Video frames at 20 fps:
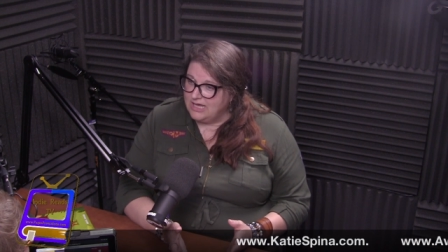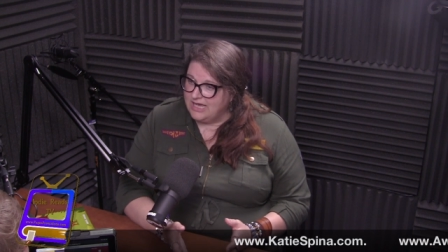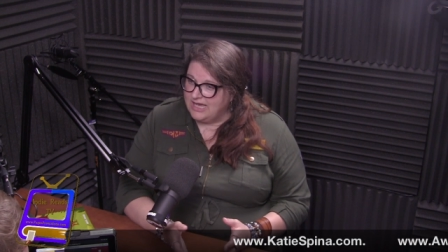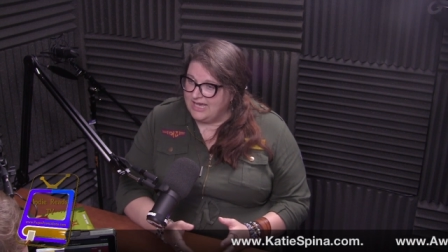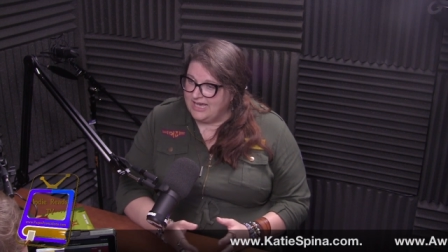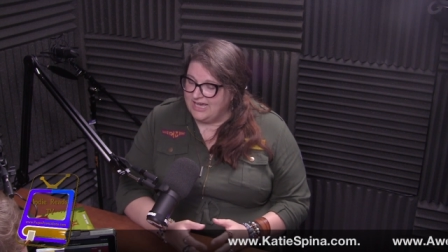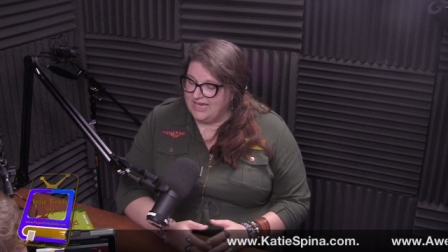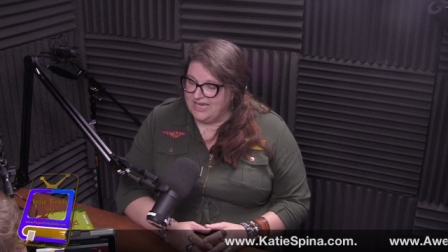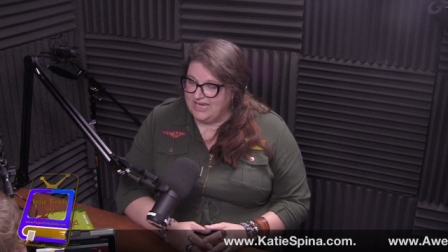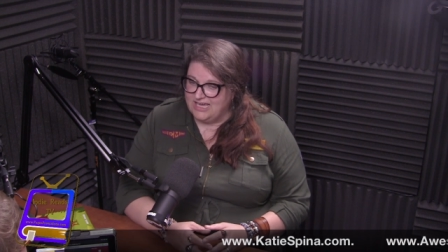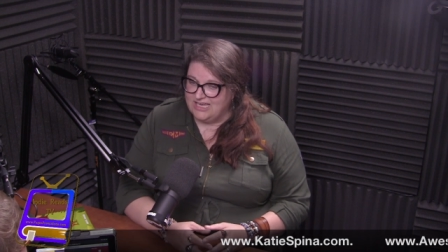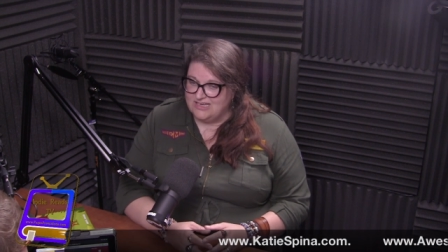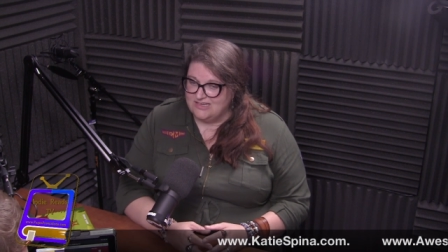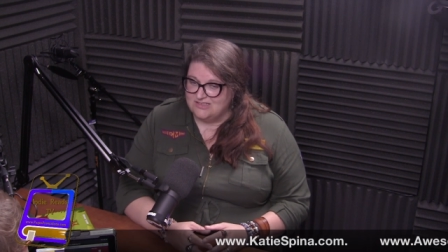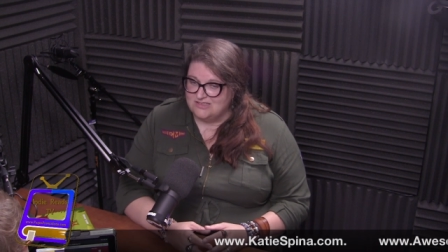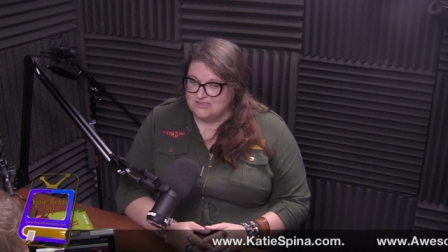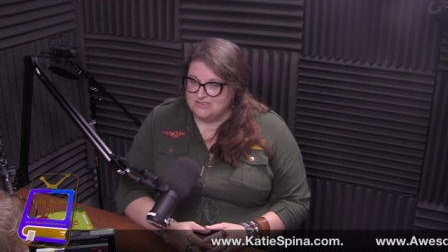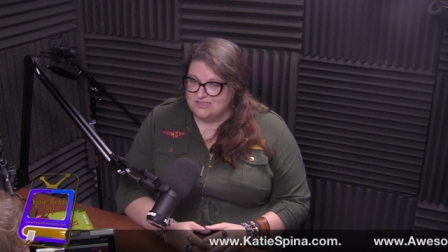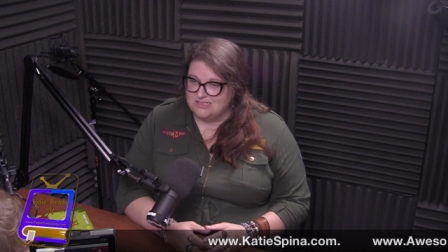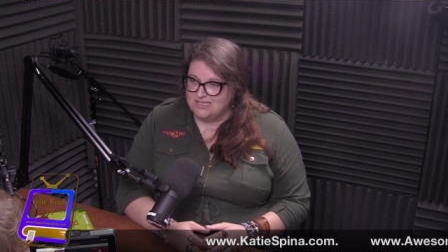
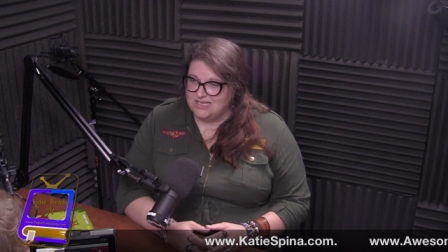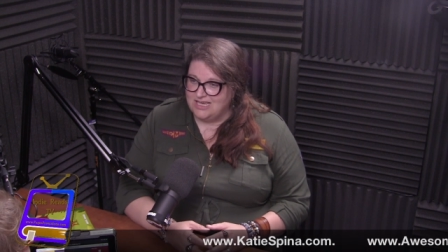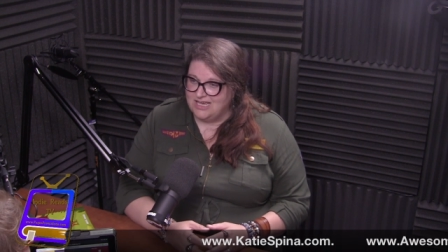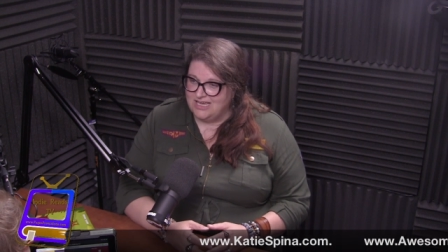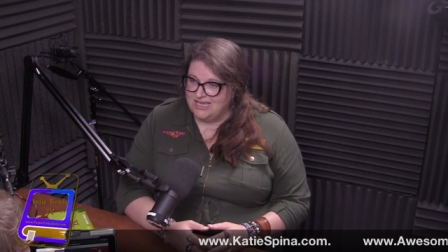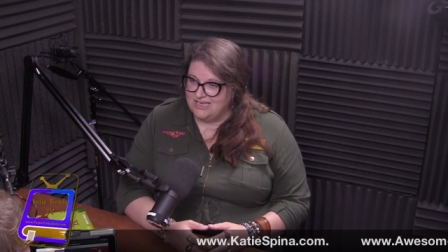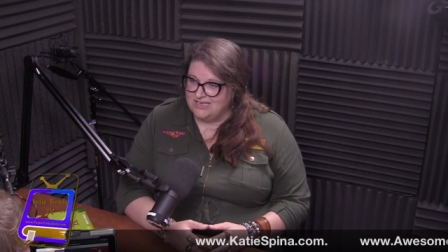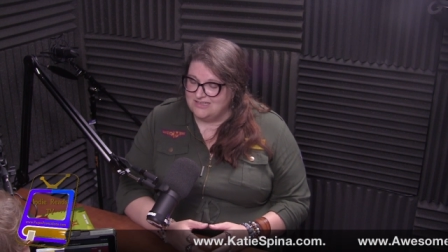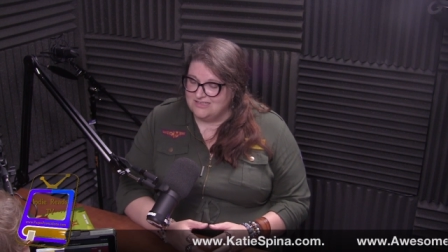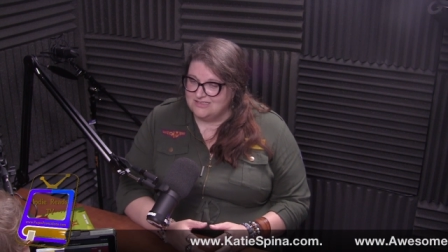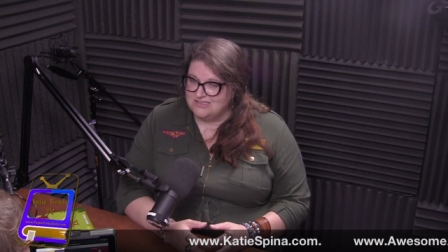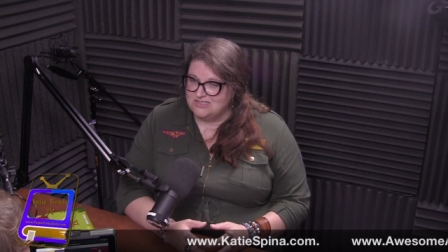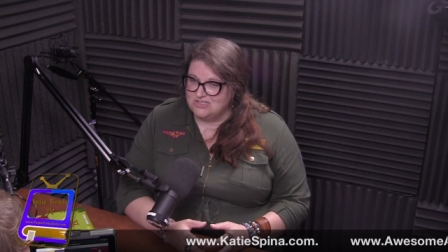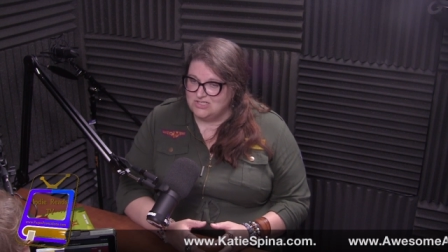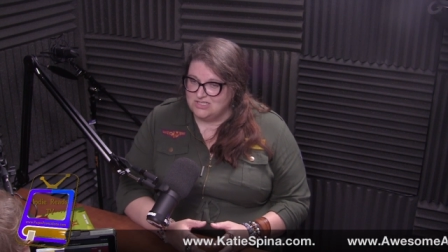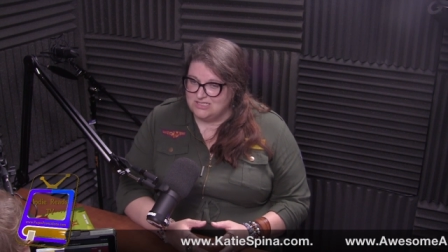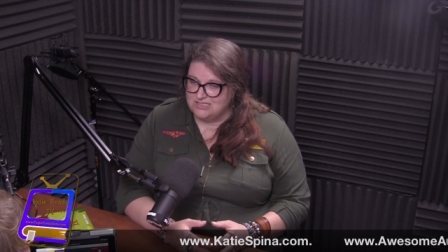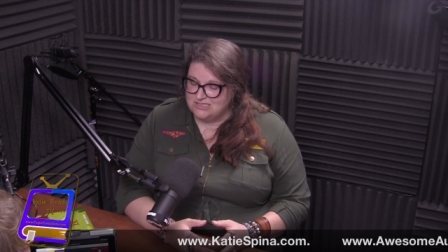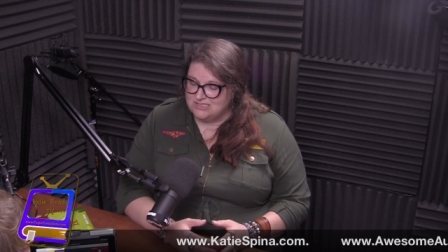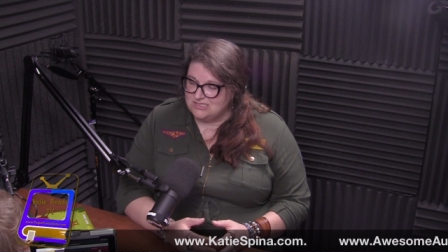and nice. and
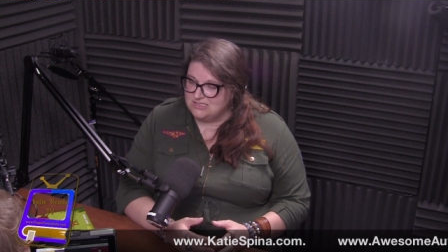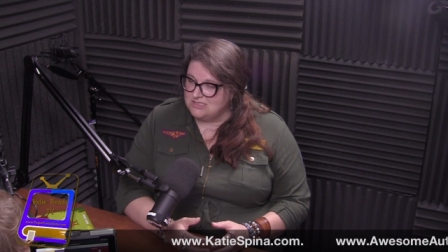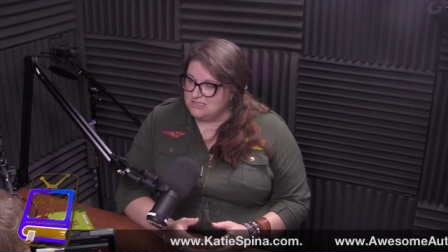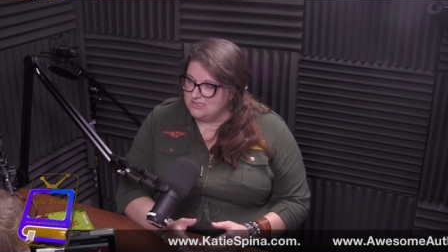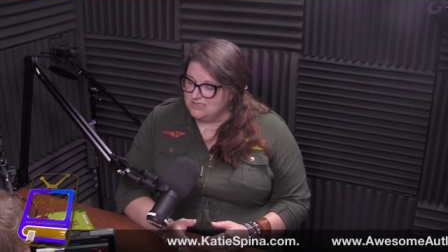she